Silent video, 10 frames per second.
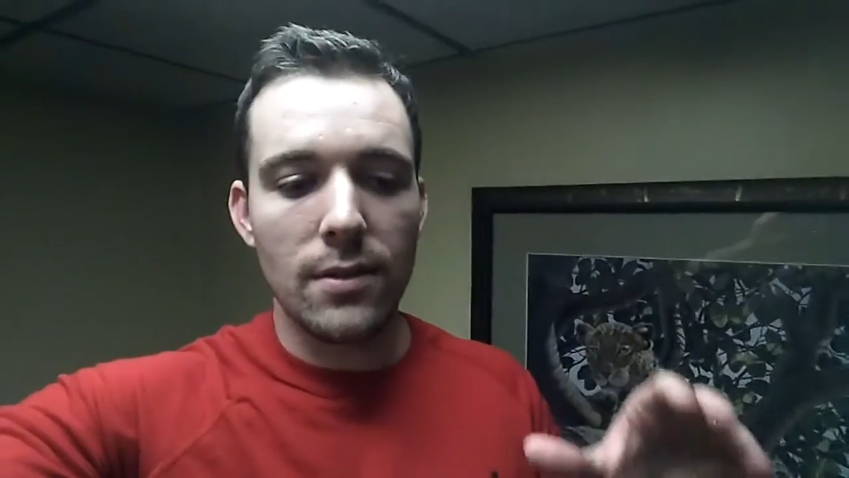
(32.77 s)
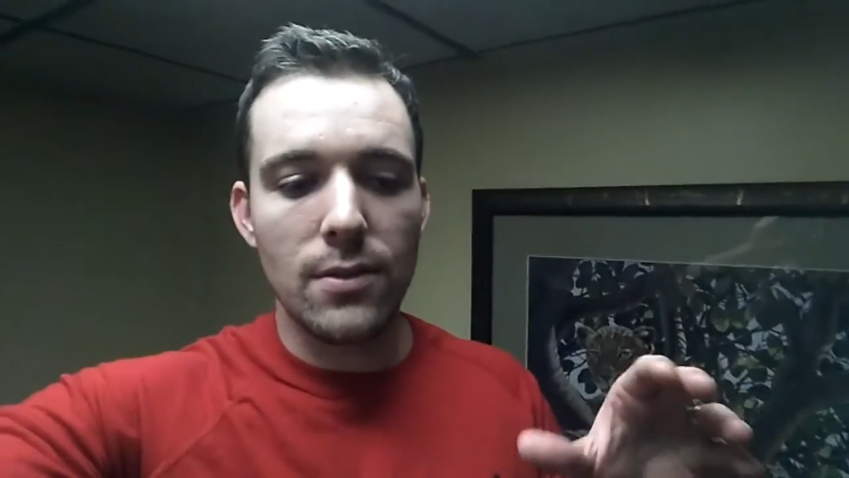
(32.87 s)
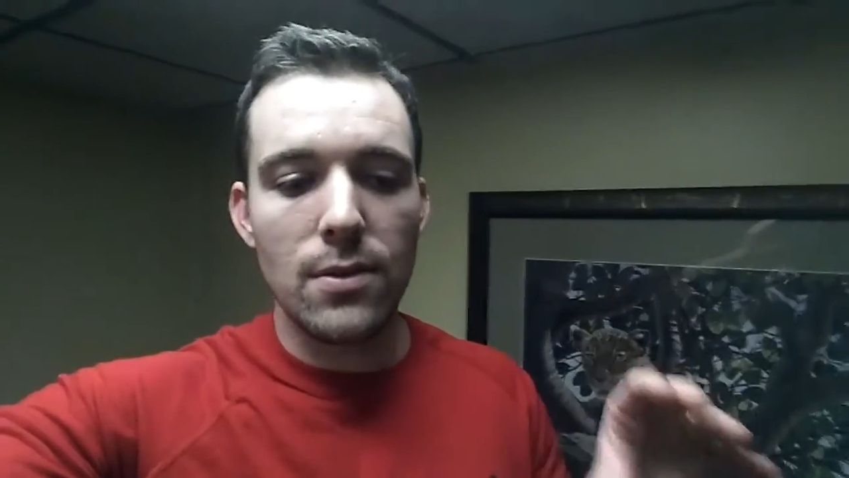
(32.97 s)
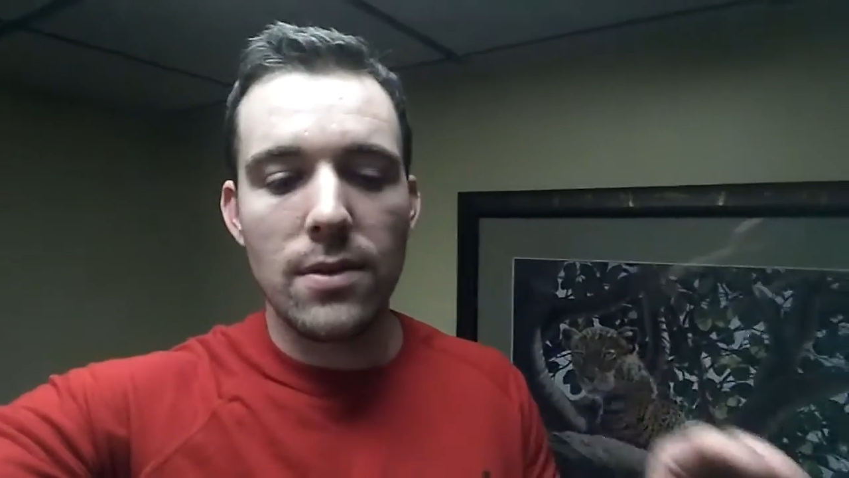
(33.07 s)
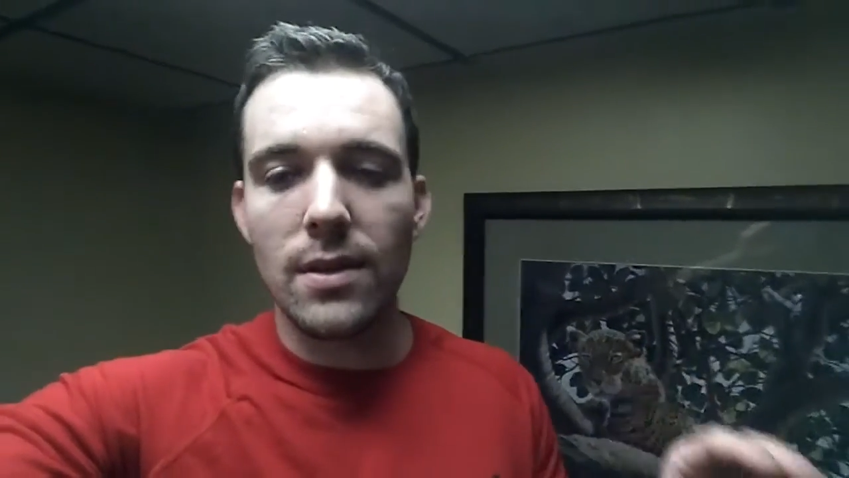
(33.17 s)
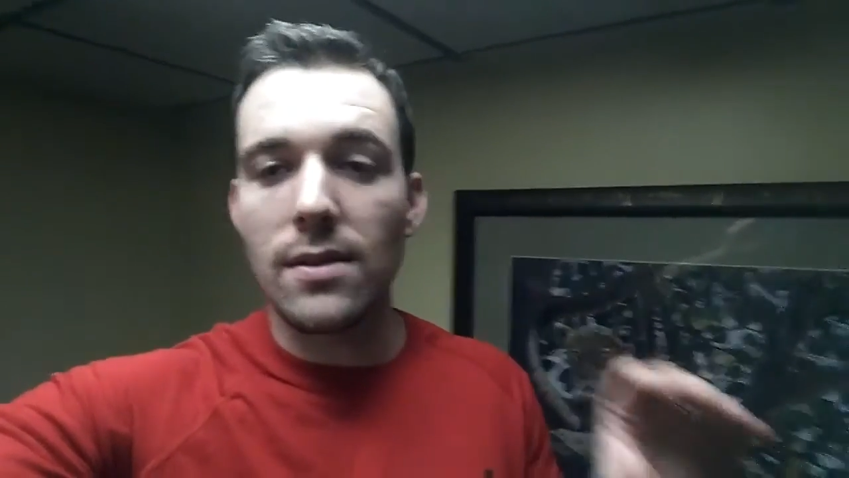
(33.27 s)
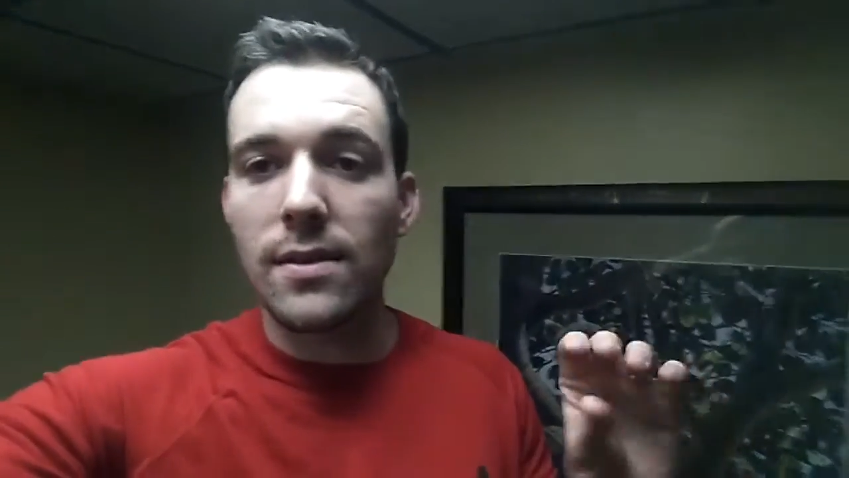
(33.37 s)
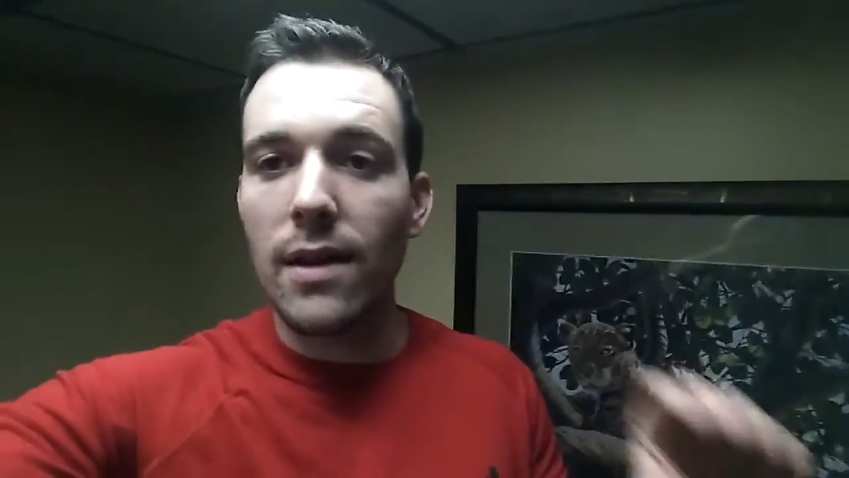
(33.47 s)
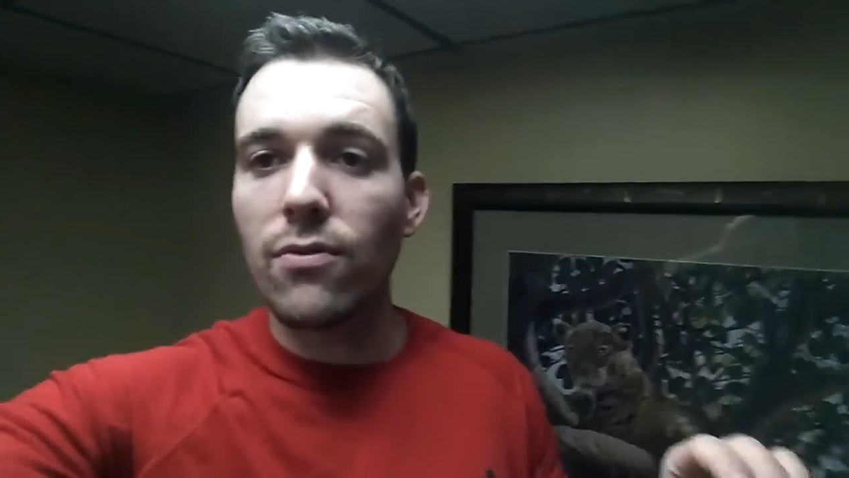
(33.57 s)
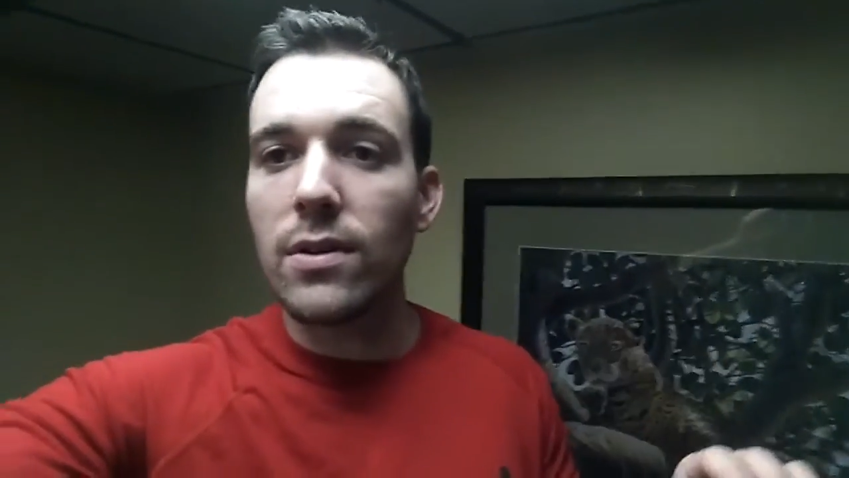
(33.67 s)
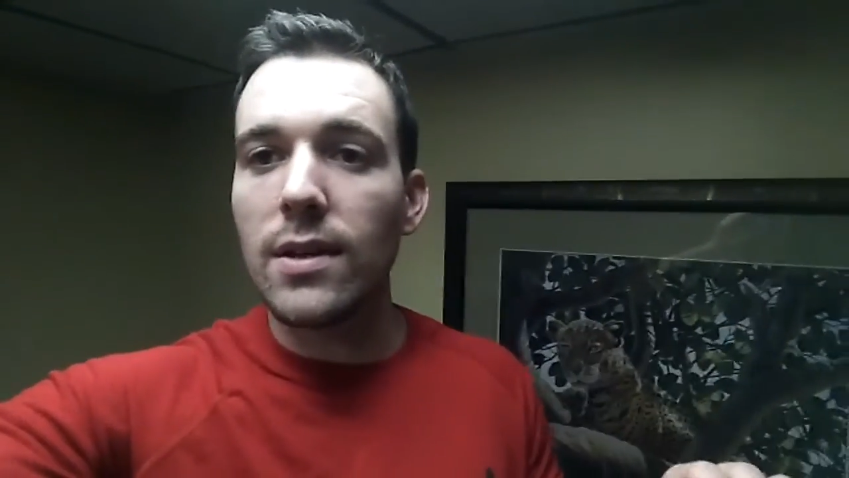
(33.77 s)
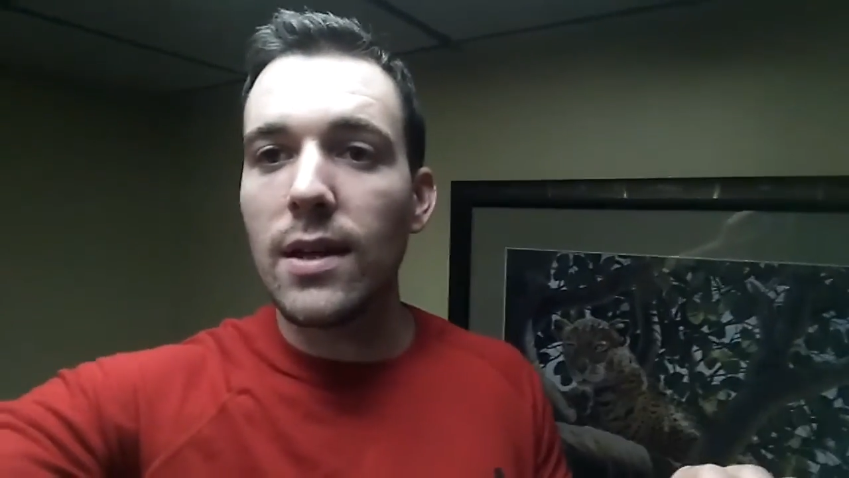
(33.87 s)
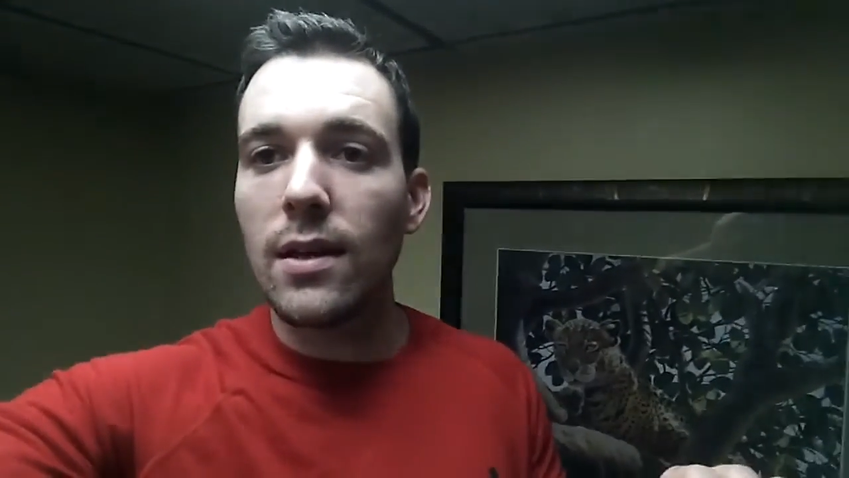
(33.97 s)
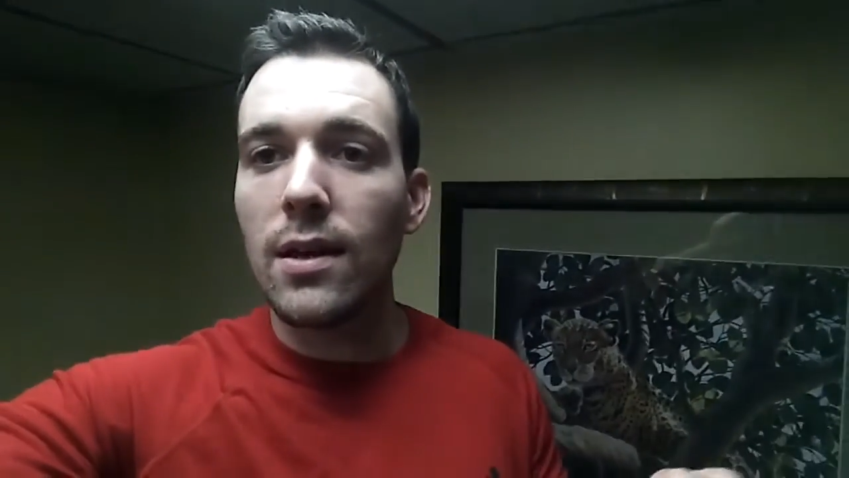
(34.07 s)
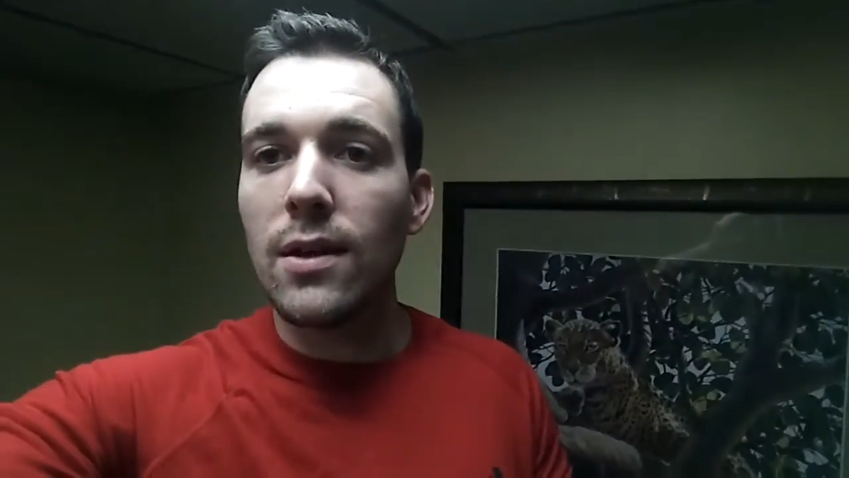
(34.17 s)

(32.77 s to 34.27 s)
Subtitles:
do things every day